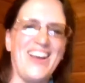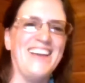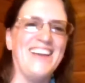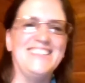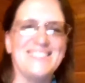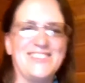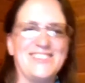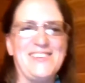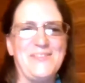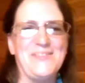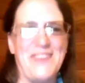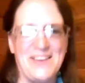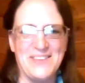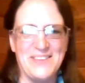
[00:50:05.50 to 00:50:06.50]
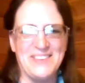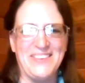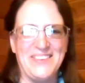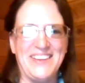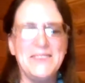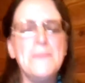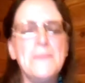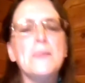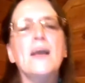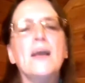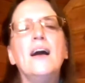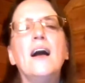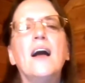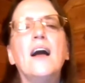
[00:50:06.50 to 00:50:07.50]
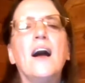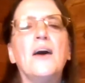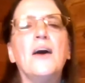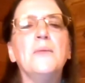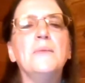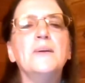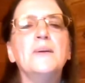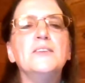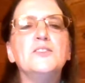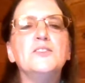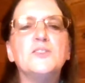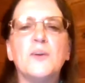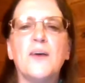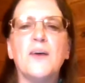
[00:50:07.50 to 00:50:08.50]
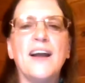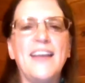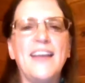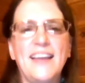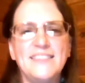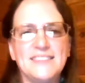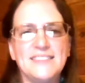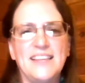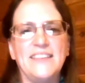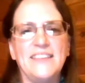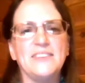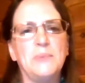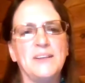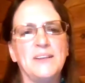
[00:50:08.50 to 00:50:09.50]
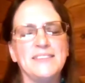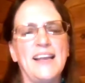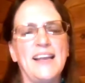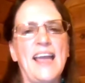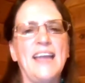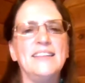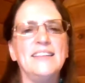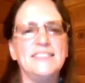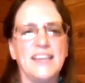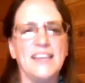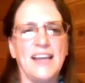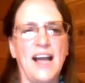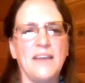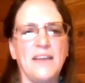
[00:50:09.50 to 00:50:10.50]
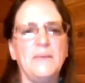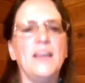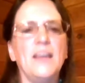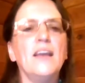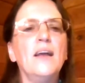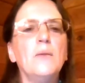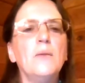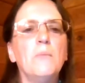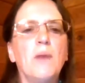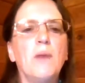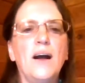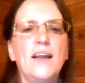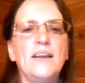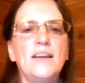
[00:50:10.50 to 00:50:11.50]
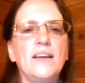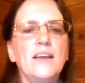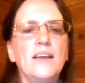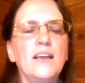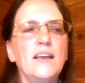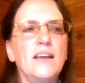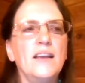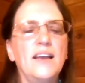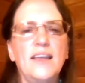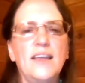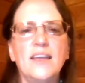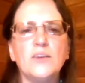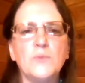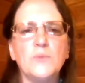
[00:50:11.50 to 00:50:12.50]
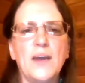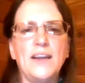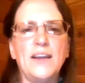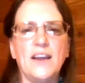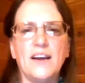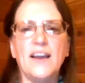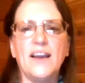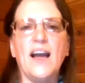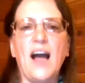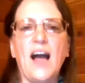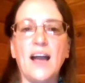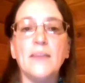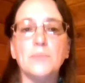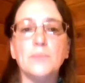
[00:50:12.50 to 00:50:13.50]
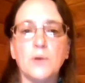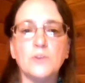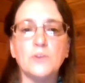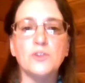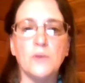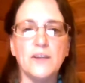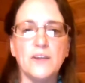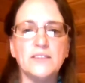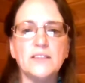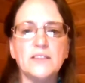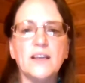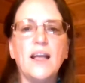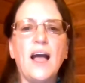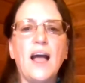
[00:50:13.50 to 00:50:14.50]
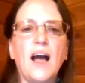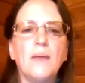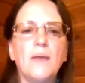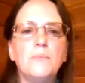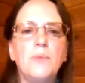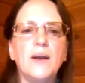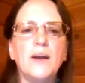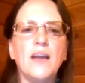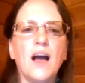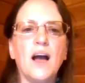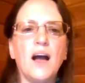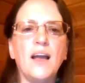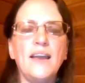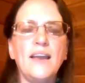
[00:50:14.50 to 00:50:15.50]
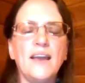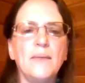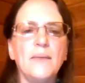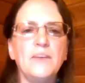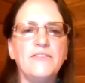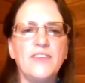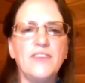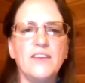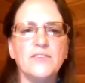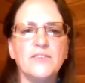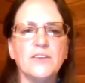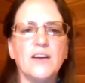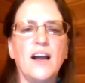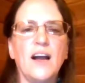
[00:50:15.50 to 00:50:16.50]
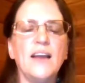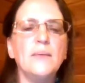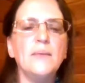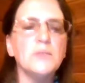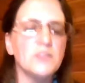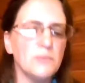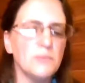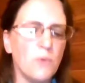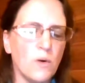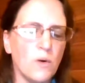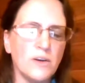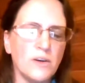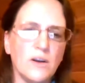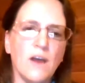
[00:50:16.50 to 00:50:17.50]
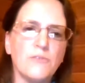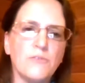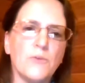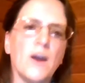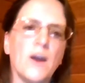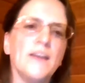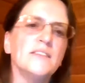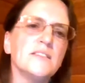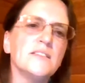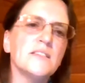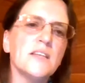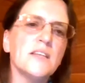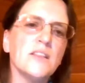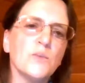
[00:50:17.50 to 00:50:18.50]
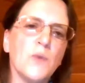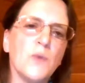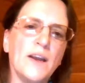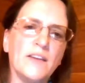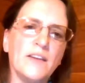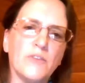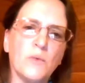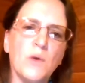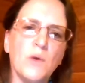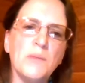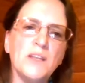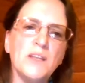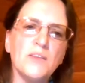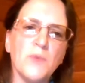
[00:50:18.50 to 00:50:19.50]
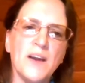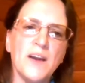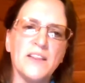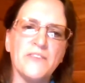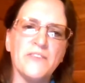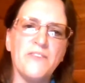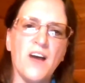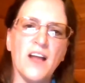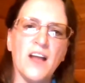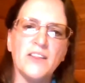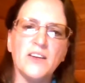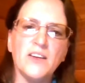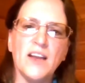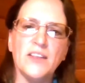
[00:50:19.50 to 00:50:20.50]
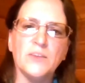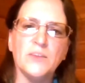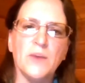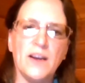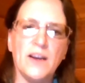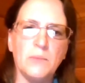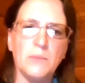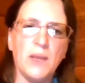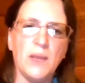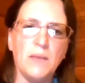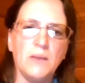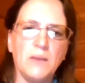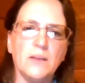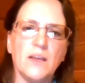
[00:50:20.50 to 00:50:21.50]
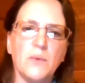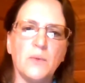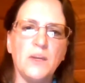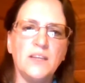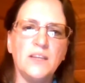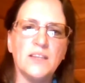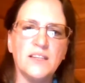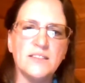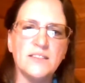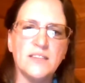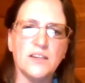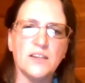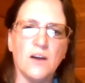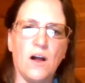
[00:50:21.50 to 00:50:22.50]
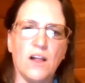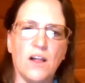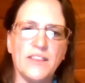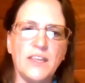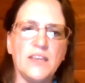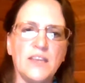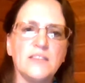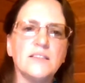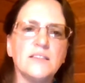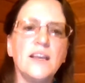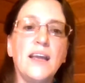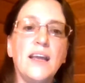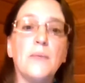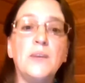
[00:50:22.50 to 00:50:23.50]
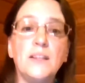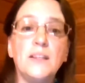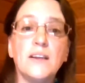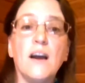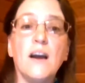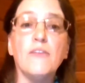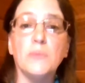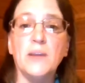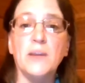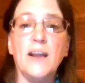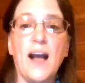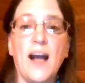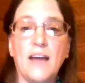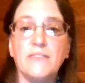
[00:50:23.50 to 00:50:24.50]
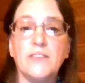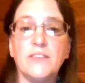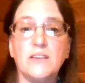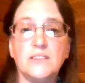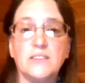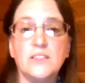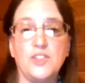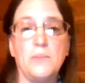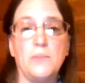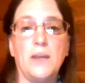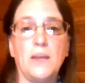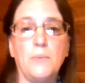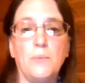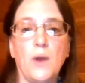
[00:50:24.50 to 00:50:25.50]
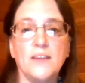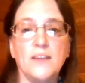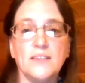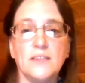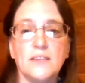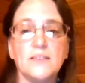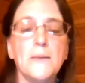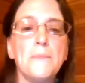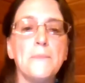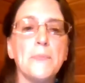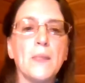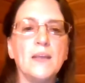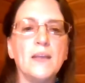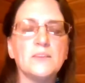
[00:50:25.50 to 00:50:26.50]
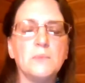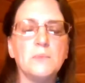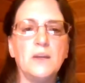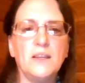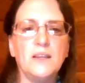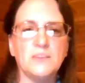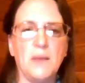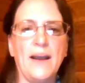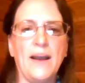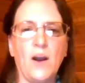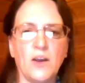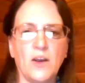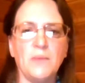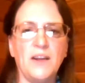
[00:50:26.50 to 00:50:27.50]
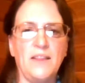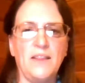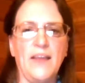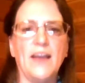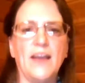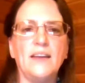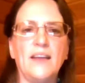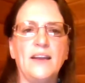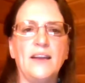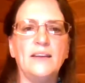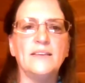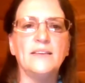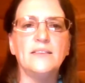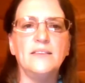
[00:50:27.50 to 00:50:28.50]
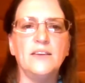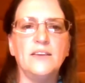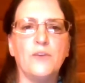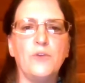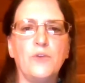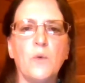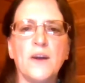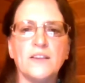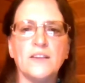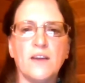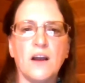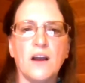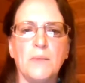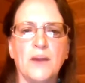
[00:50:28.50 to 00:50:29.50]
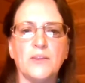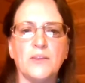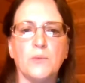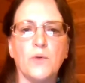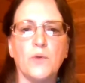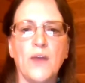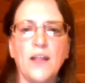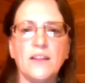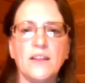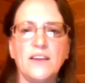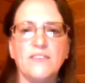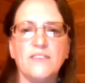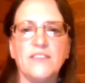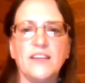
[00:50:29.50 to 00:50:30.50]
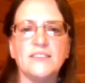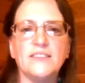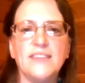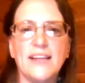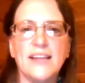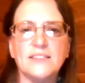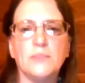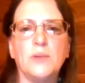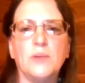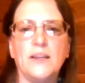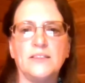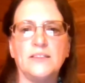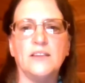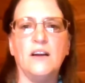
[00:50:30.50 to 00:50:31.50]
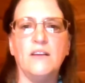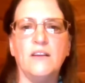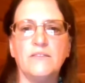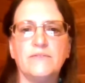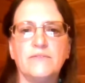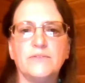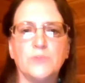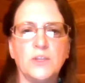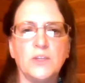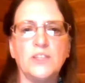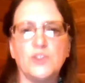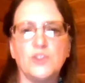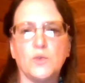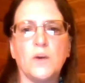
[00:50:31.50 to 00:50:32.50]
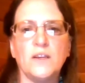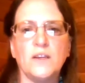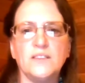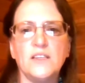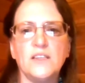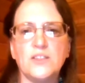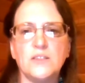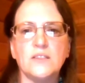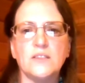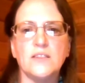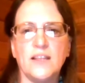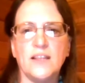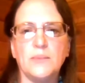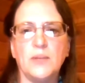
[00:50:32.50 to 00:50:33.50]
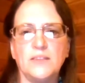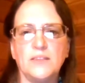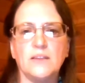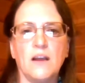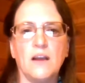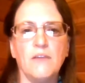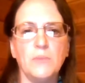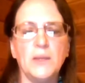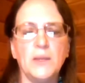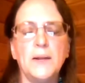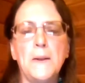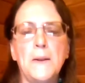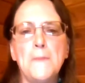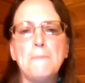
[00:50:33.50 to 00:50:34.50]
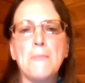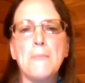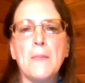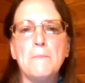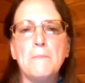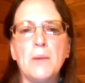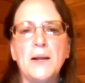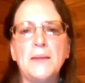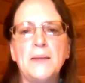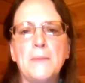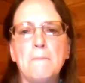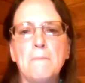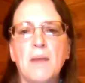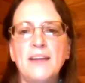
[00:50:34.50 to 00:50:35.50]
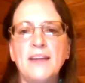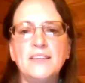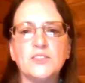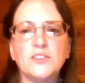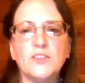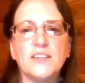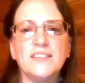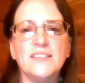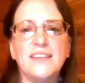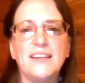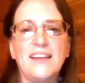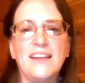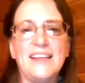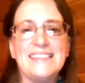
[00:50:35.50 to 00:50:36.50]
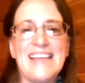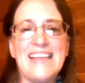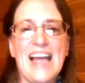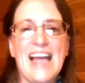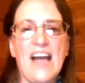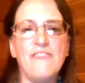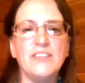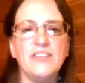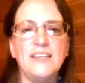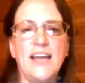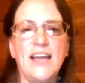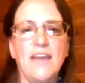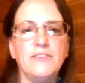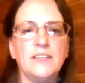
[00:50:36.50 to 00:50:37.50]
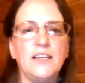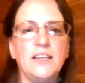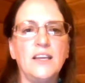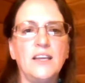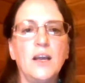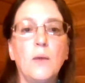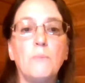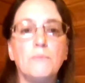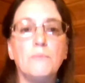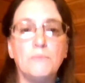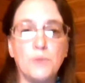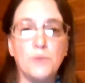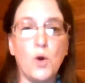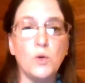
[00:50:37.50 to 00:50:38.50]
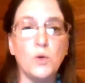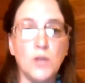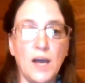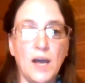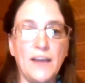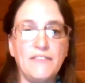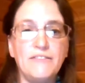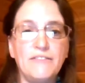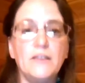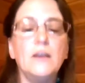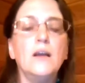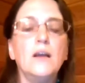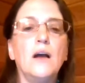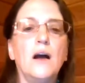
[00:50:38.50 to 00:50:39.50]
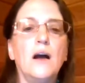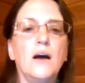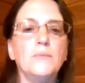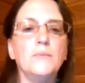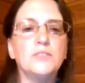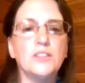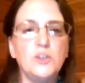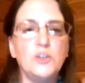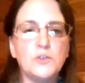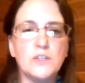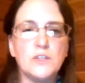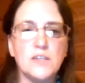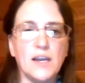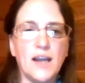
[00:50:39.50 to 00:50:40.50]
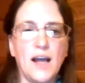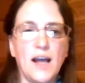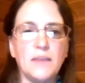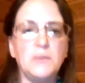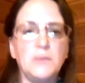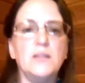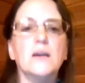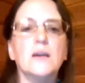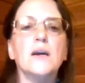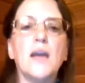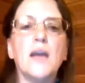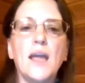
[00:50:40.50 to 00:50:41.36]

Fine. Disagree with me. I'm good with it. Yeah. So I hate to say this because I hate the dichotomy, but in a red area, I am pro-choice, but I am a supporter of rights, the right of the woman, the right of the father, and the right of the baby. Like, we need to consider all things, and we need the government out of the decision-making process is my argument in that. And, if you want to talk about the morality of things, that's the place of religious organizations. It's not the place of the government. But my district is heavily, heavily pro-life, to use the dichotomy there.